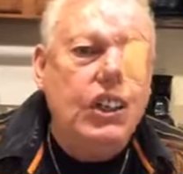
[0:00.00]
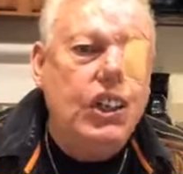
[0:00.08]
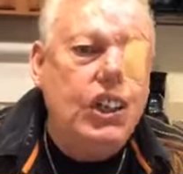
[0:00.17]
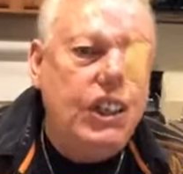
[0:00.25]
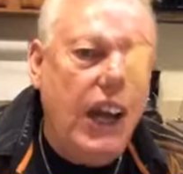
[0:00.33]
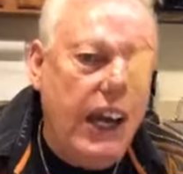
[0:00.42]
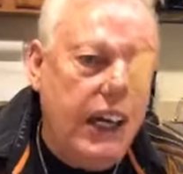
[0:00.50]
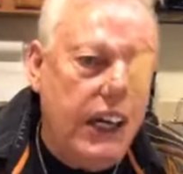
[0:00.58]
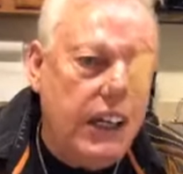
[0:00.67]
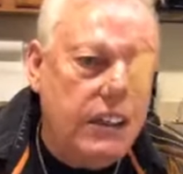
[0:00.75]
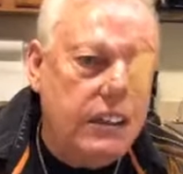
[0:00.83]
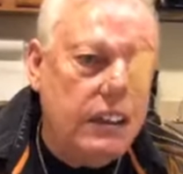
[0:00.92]
shake
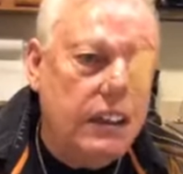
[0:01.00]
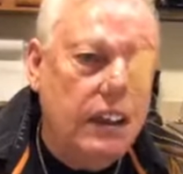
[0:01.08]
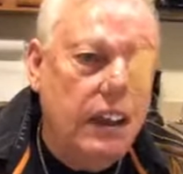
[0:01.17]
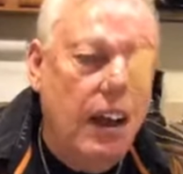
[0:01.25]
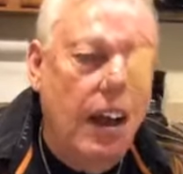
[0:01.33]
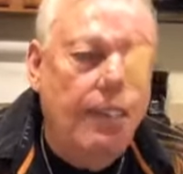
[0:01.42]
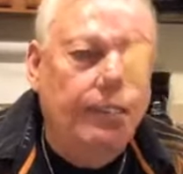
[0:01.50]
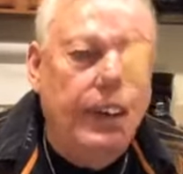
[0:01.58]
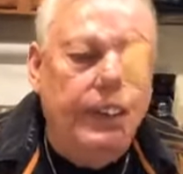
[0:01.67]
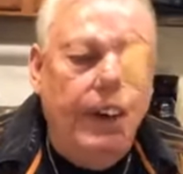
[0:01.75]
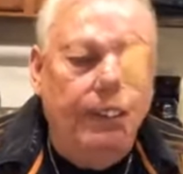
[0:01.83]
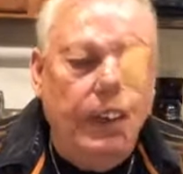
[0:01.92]
it.
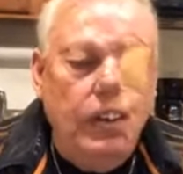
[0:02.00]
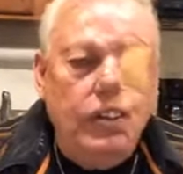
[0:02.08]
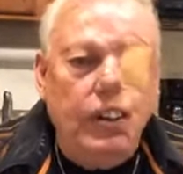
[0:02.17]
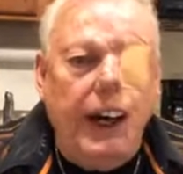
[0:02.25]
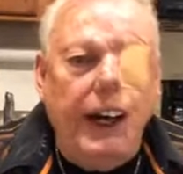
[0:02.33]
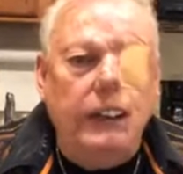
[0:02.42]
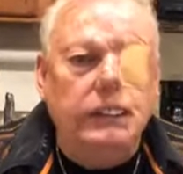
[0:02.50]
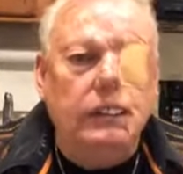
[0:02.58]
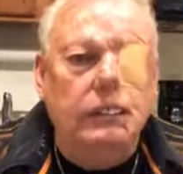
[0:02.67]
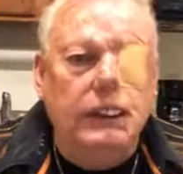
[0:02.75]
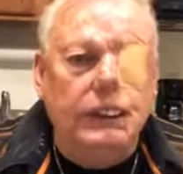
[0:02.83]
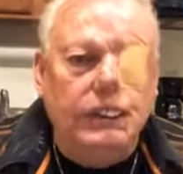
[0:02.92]
But if you build your house
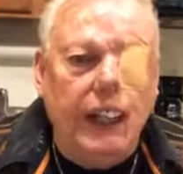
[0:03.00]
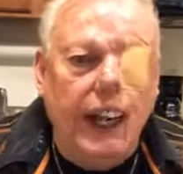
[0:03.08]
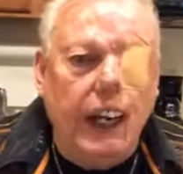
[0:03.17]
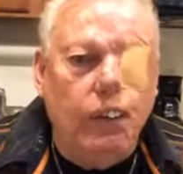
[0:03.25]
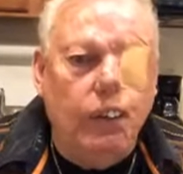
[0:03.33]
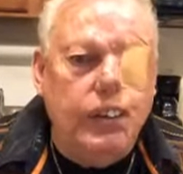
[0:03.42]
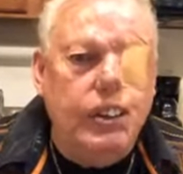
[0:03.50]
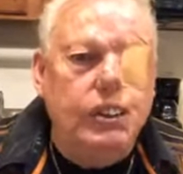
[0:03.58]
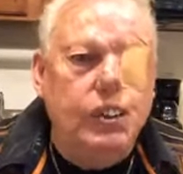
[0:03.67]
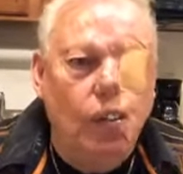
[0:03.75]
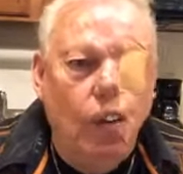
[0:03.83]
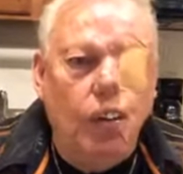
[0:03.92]
on the sand, which is
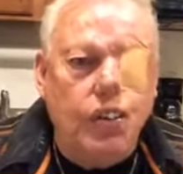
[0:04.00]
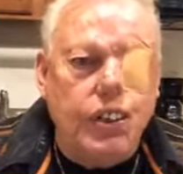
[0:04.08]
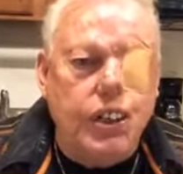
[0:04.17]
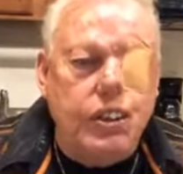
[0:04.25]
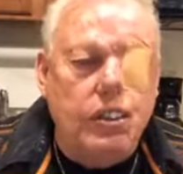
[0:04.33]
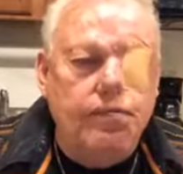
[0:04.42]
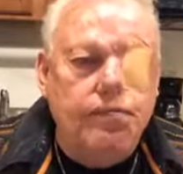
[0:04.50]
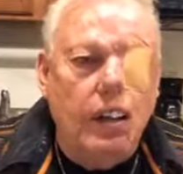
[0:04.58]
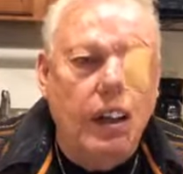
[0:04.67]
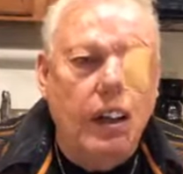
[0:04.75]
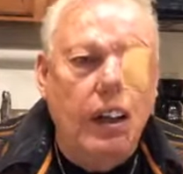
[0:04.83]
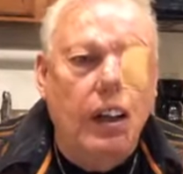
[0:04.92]
the world system,
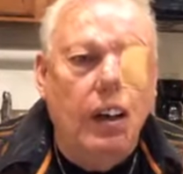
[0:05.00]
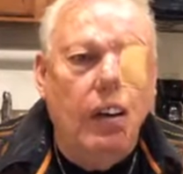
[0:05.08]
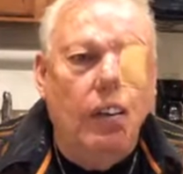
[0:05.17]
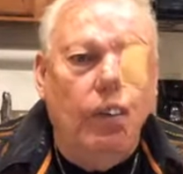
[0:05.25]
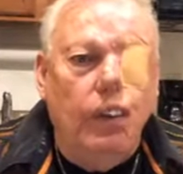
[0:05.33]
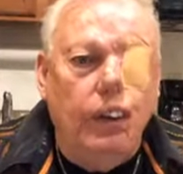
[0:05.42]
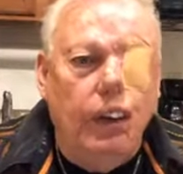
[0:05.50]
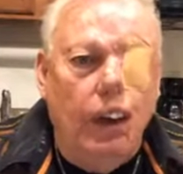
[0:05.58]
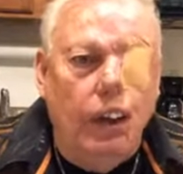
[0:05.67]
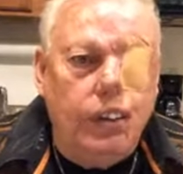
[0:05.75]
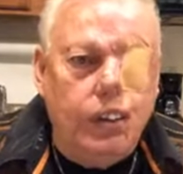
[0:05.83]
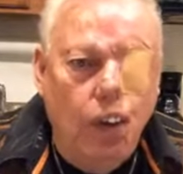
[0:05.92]
when the
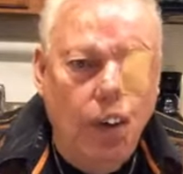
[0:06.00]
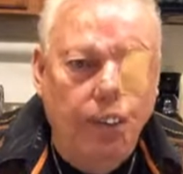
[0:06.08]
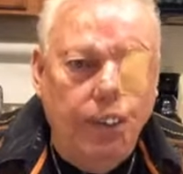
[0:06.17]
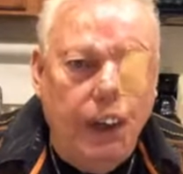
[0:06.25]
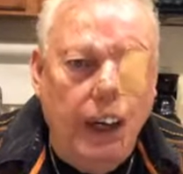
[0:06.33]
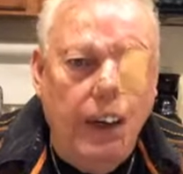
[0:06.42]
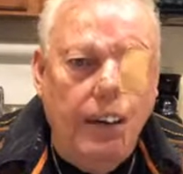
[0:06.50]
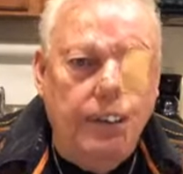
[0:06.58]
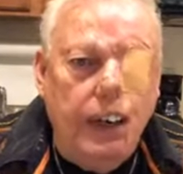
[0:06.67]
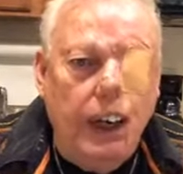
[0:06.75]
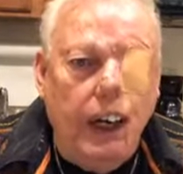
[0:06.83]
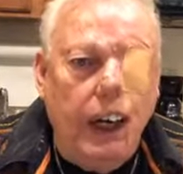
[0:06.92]
storm comes,
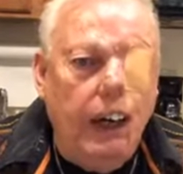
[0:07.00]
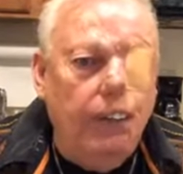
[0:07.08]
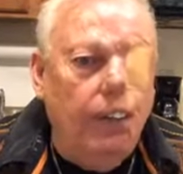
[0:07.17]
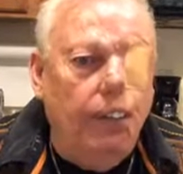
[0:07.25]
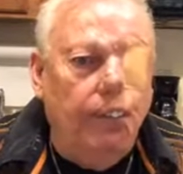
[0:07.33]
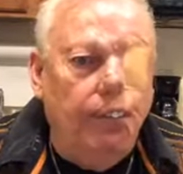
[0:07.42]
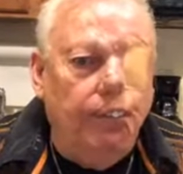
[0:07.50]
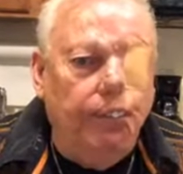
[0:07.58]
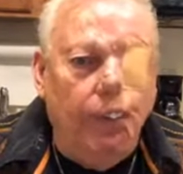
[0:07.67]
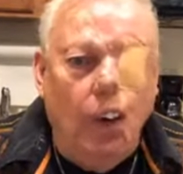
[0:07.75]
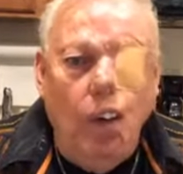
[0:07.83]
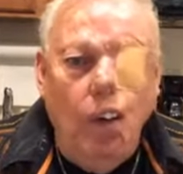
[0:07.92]
it will
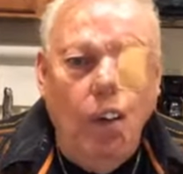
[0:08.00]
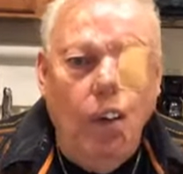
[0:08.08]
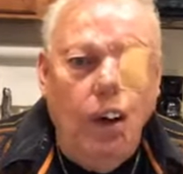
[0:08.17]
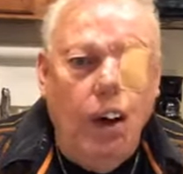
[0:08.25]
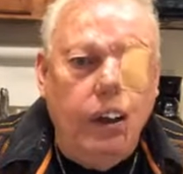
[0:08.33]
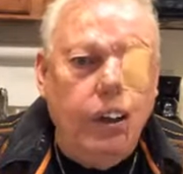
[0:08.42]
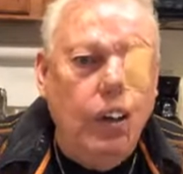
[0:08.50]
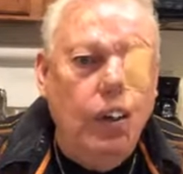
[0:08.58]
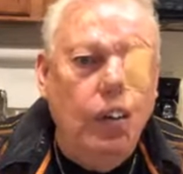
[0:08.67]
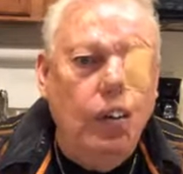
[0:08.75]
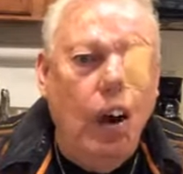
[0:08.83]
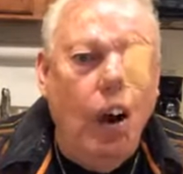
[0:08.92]
blow
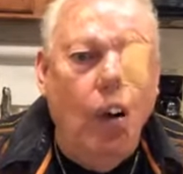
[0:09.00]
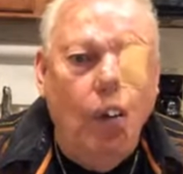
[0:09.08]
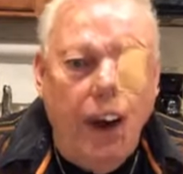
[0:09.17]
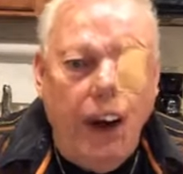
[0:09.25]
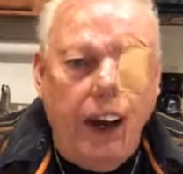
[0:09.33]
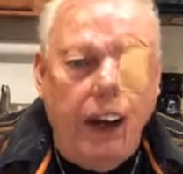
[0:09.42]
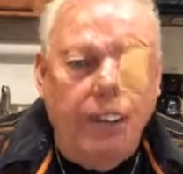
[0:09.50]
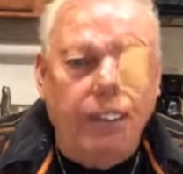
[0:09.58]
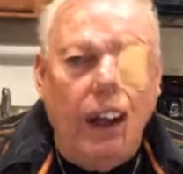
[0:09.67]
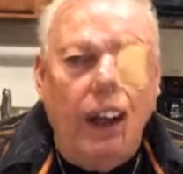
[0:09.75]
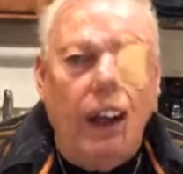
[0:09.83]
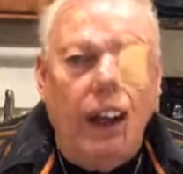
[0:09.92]
you away.
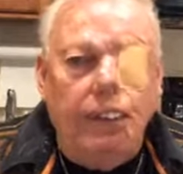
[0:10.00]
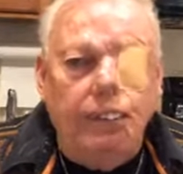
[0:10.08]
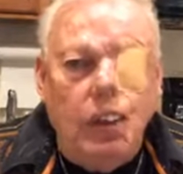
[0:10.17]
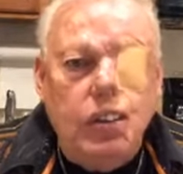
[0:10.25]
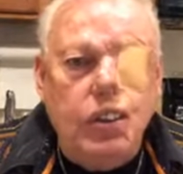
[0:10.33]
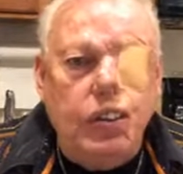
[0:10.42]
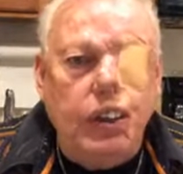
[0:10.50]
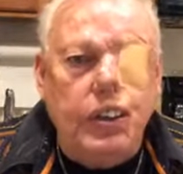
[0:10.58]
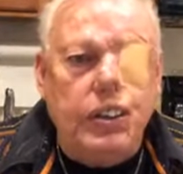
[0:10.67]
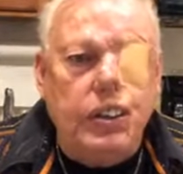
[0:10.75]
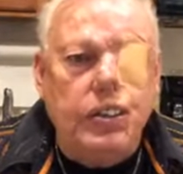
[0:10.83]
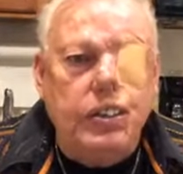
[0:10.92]
And most
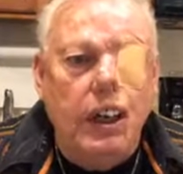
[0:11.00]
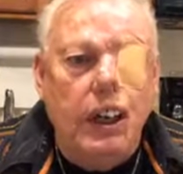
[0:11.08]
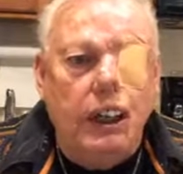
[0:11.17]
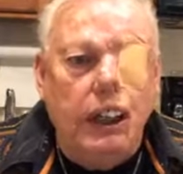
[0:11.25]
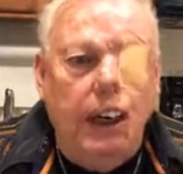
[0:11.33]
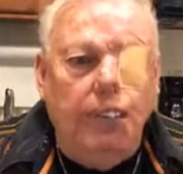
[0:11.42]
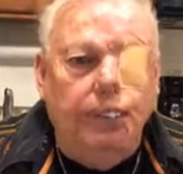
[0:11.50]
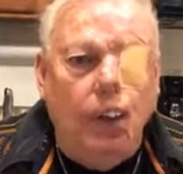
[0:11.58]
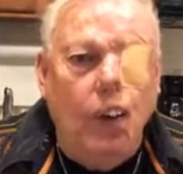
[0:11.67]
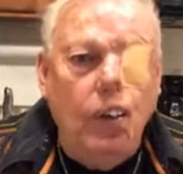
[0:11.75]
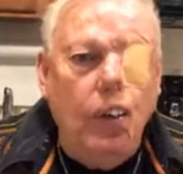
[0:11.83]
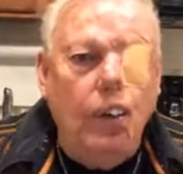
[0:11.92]
Christians get
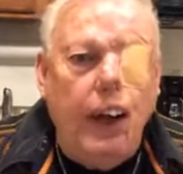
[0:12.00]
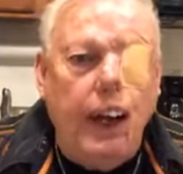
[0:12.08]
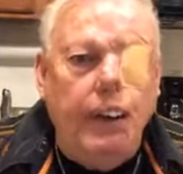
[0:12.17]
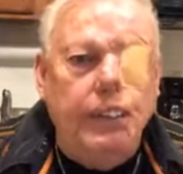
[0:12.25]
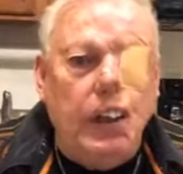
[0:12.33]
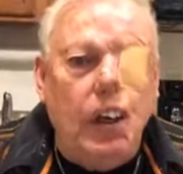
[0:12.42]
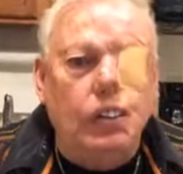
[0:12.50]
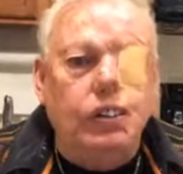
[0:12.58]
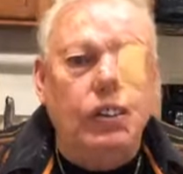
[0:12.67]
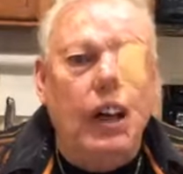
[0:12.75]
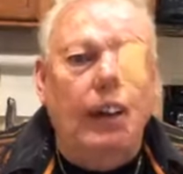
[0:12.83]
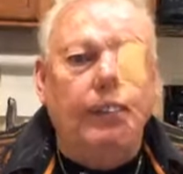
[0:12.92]
blown away because
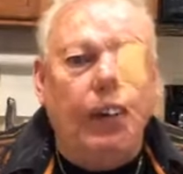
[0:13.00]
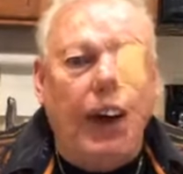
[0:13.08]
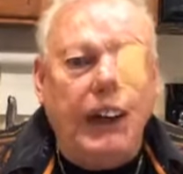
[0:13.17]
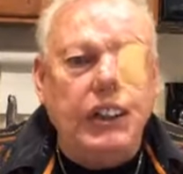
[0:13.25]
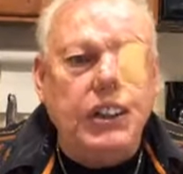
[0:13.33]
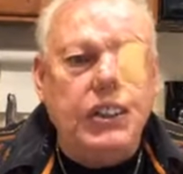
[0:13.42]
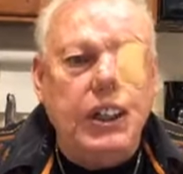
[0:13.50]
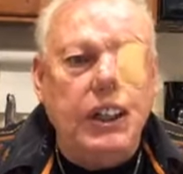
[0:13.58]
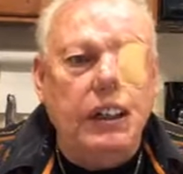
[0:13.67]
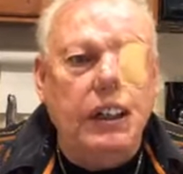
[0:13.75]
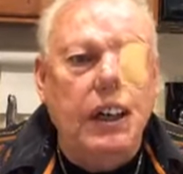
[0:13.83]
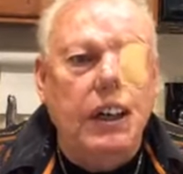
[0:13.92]
they're not
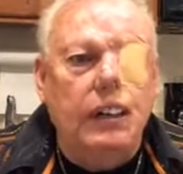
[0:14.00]
practicing